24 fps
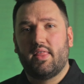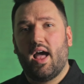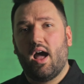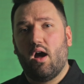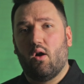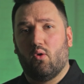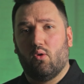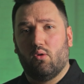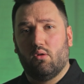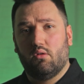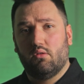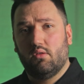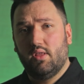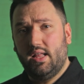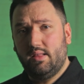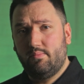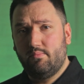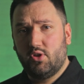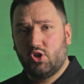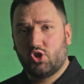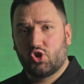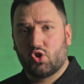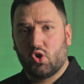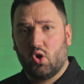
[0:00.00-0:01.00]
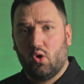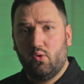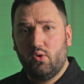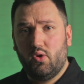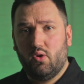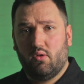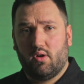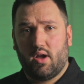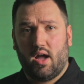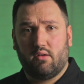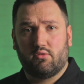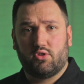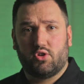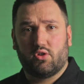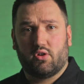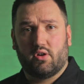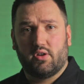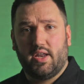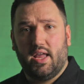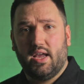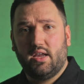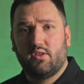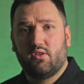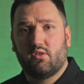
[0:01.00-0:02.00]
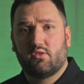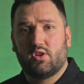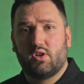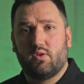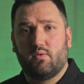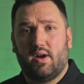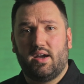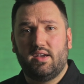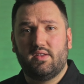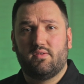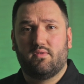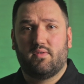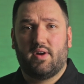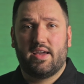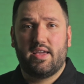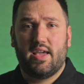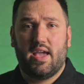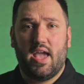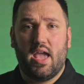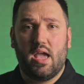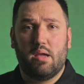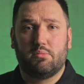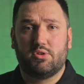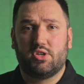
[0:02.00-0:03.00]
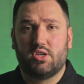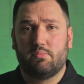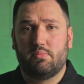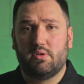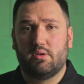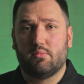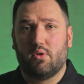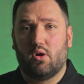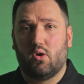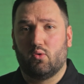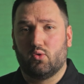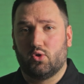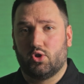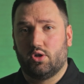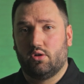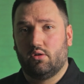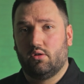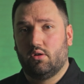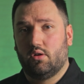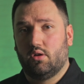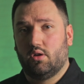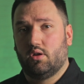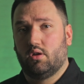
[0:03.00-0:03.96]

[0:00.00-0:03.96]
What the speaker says: Now, let me show you how to connect your device via MTP mode.